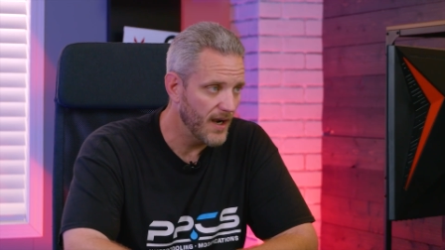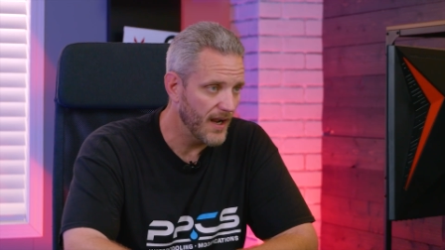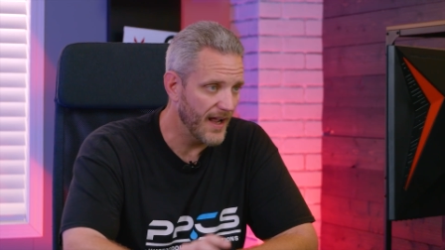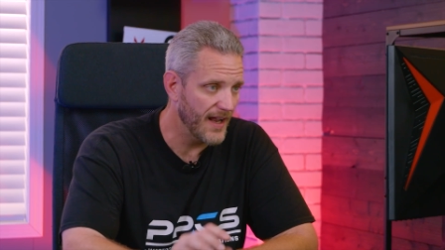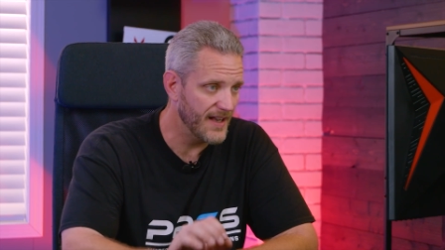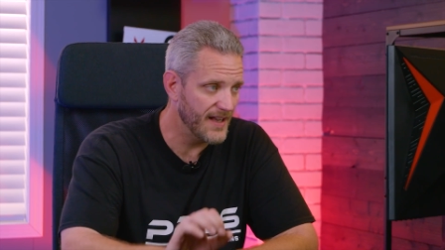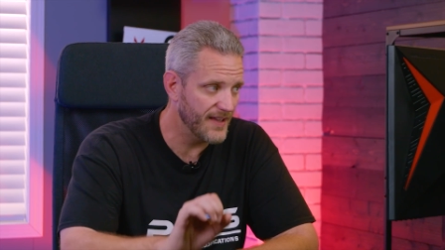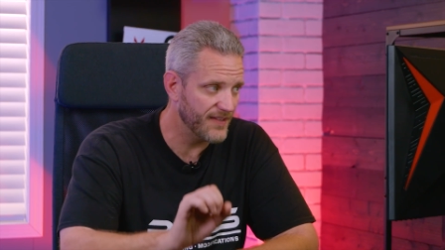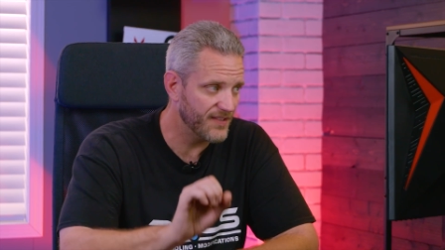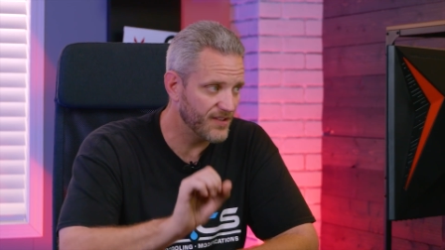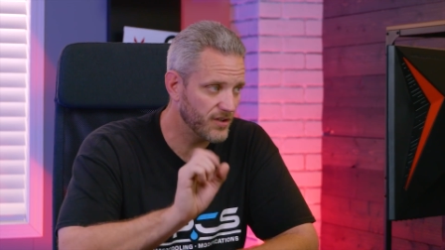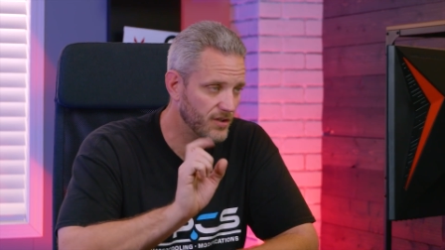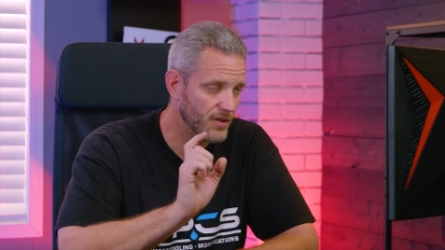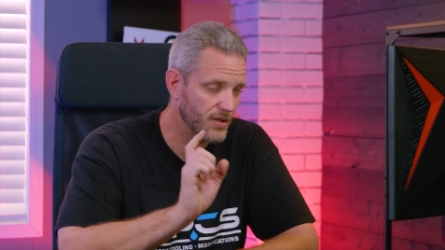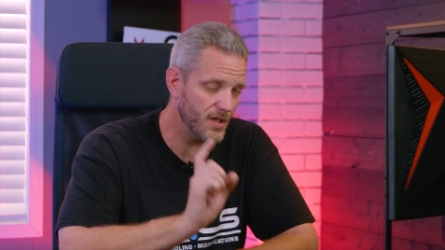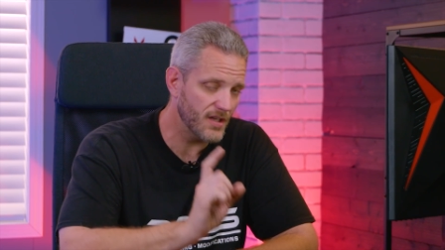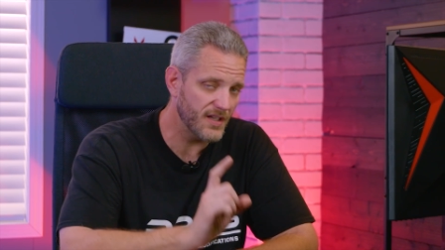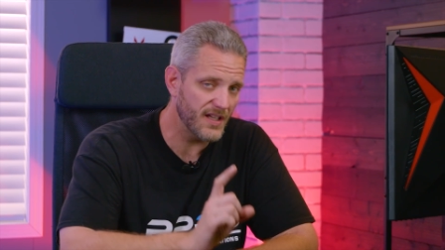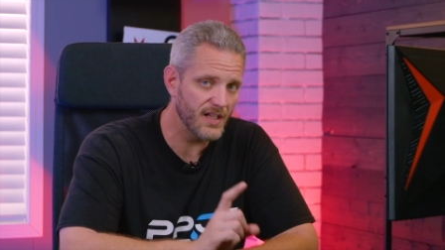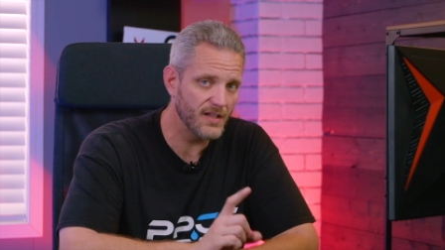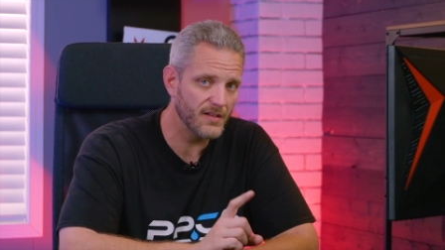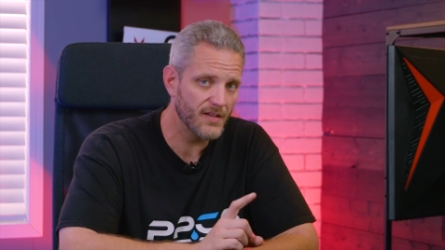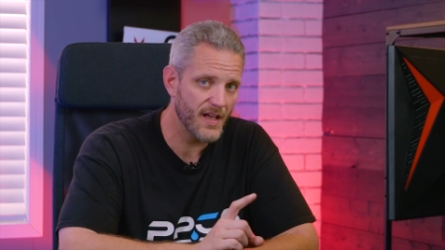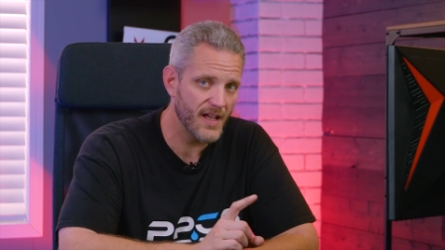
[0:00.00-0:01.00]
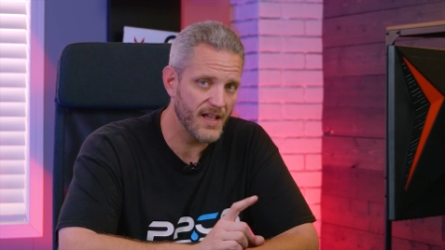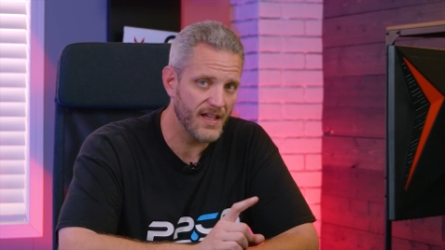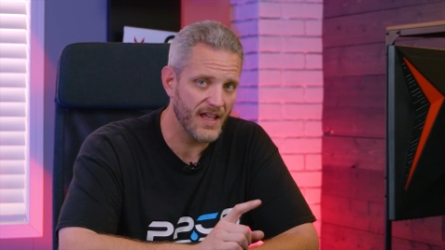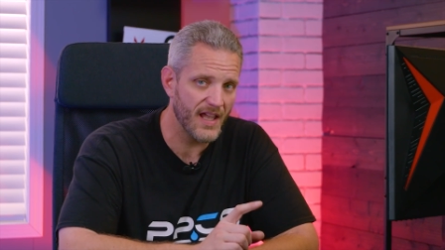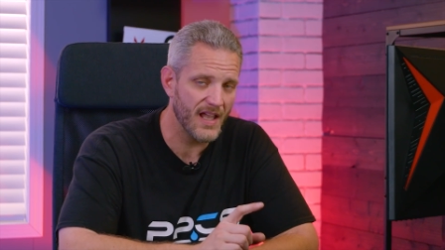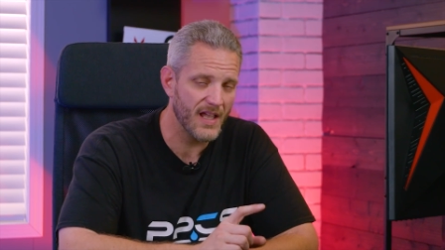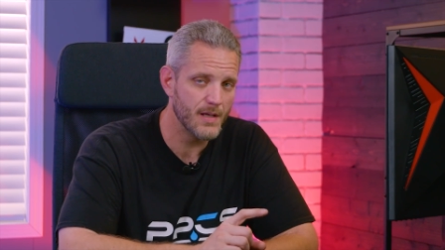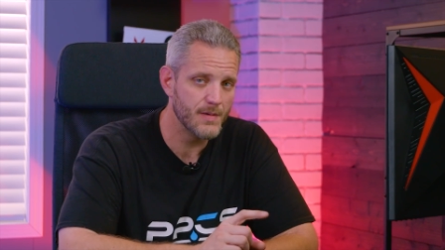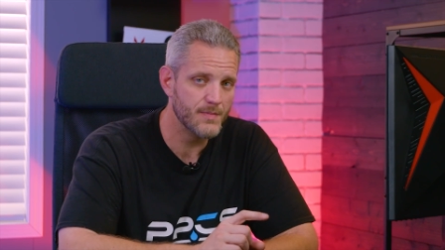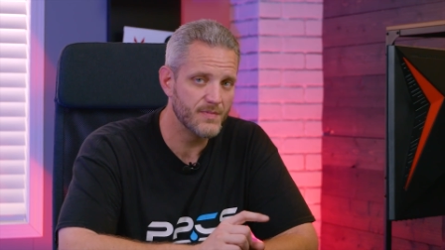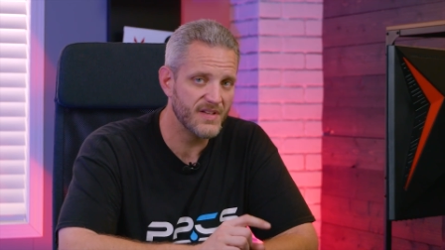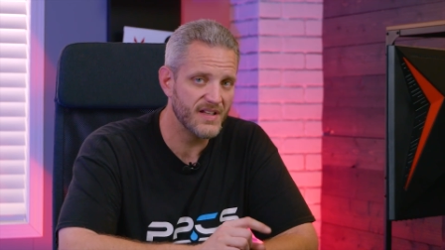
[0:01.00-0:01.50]
And it's looking like
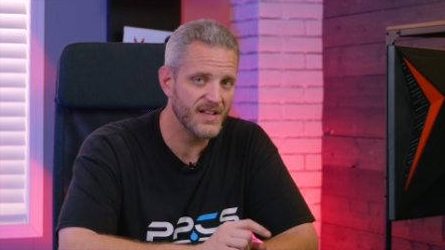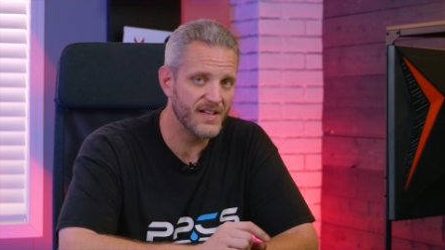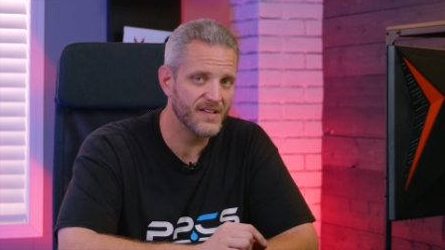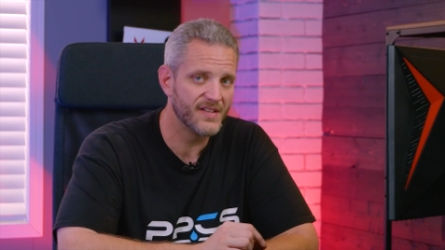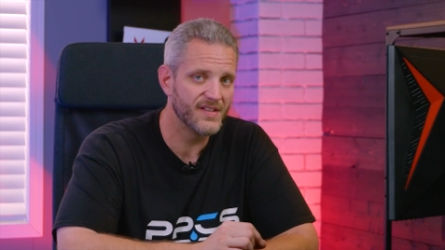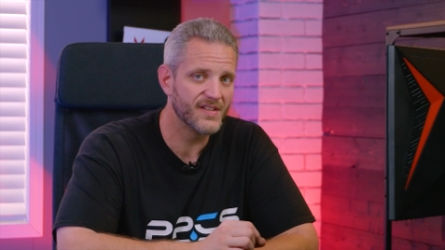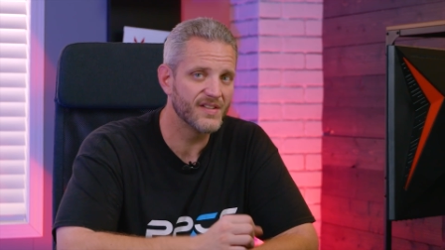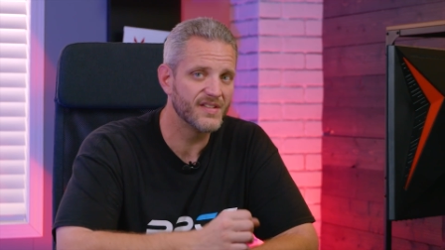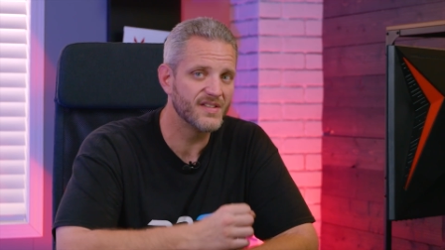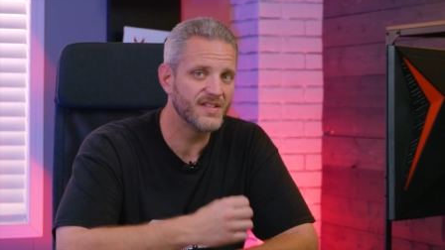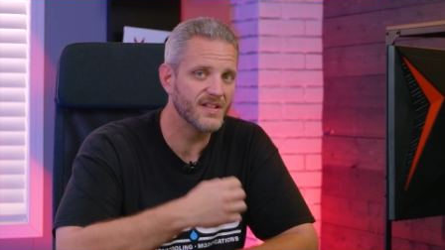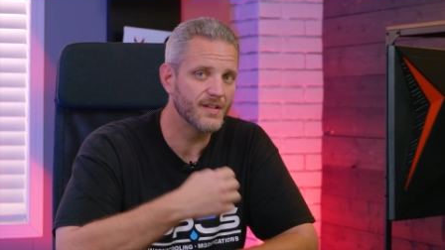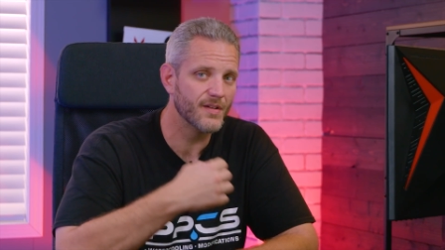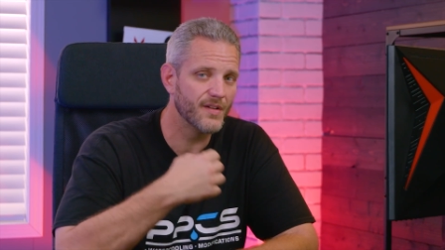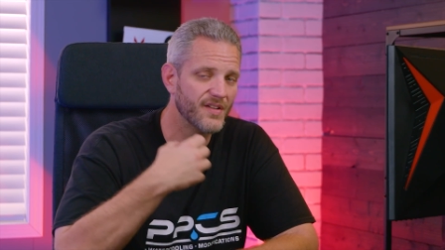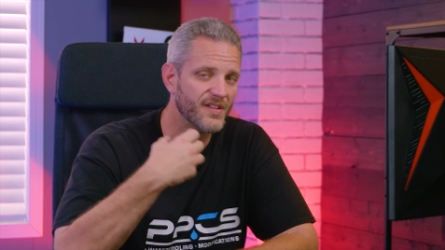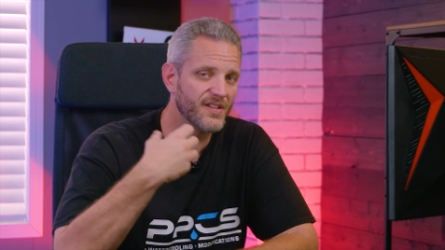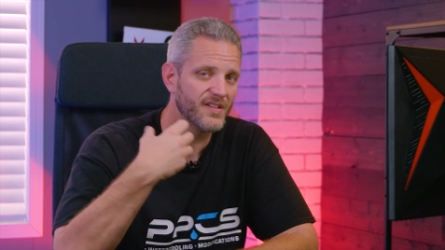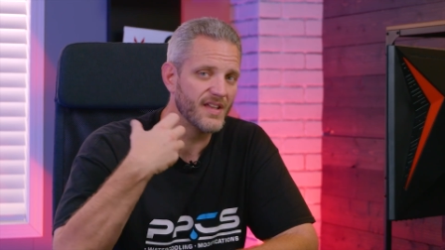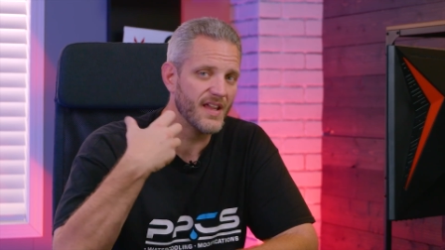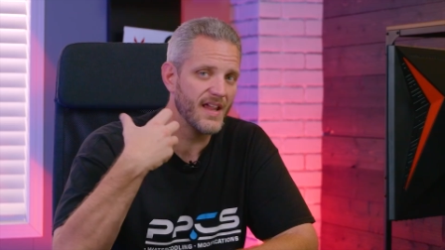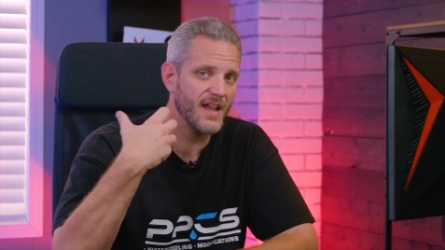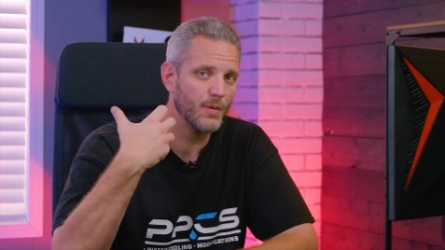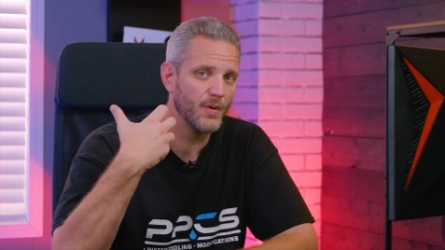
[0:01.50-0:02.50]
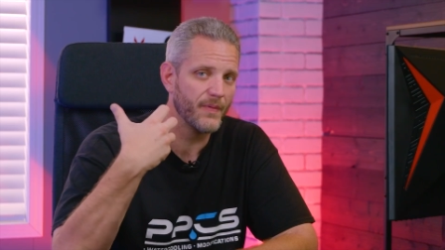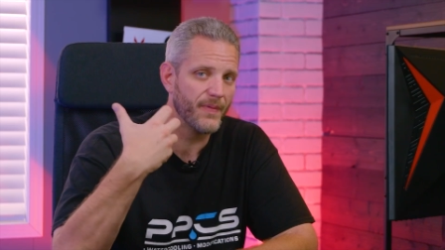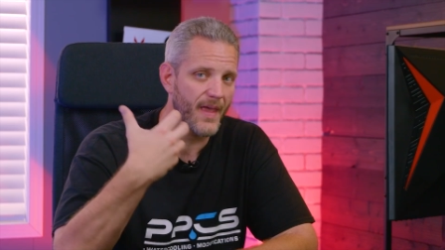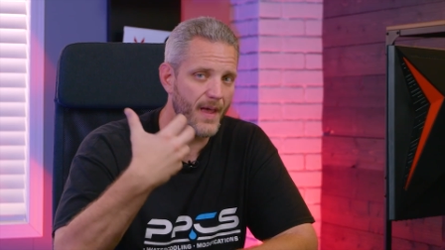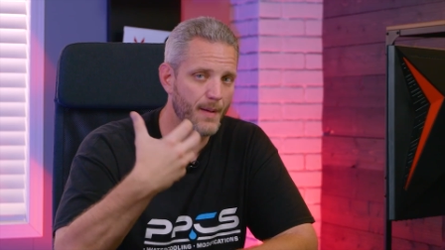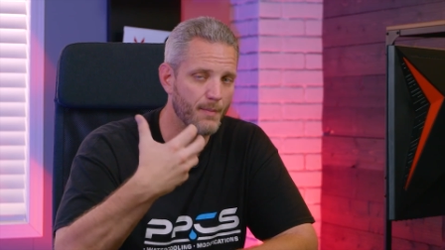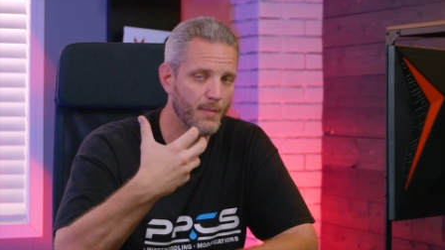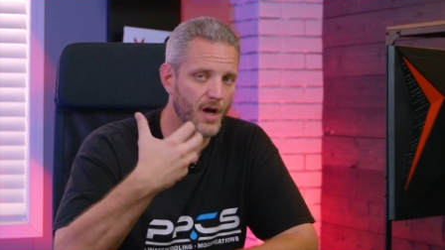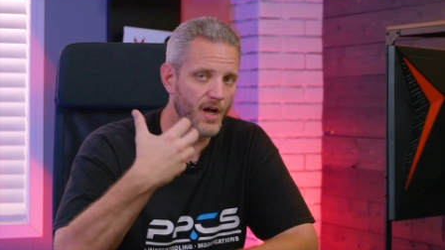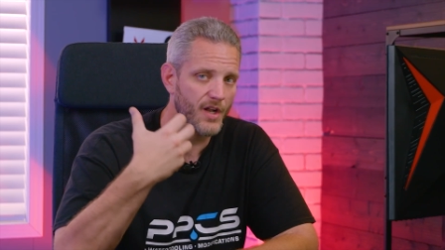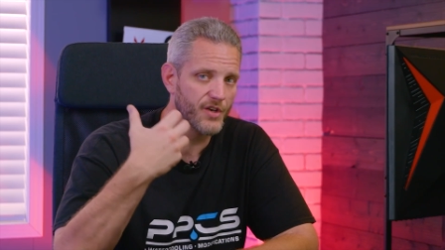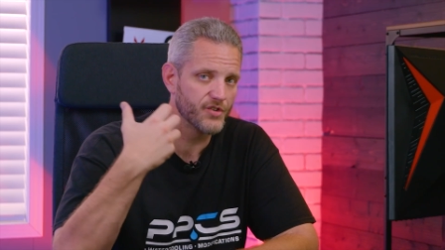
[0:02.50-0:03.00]
AMD is still staying with
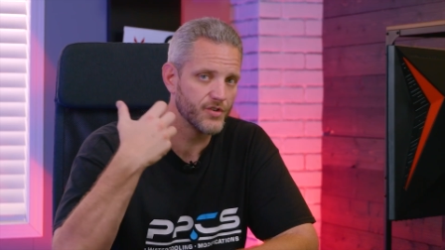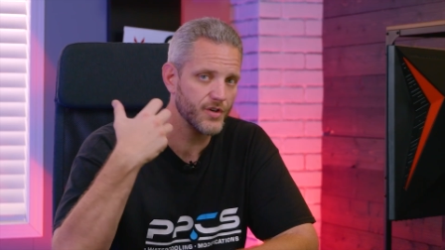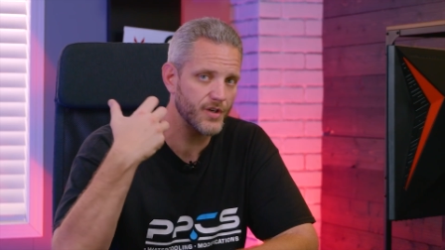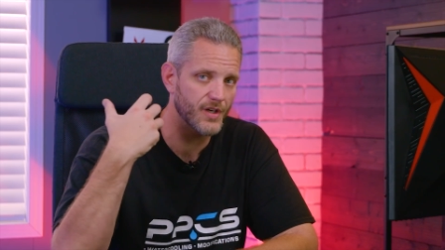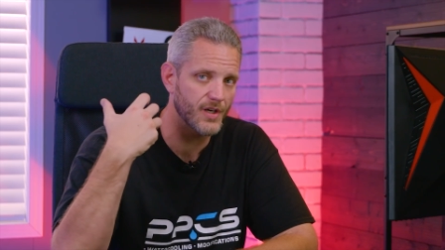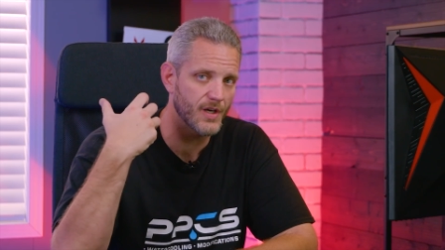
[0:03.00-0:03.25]
that mantra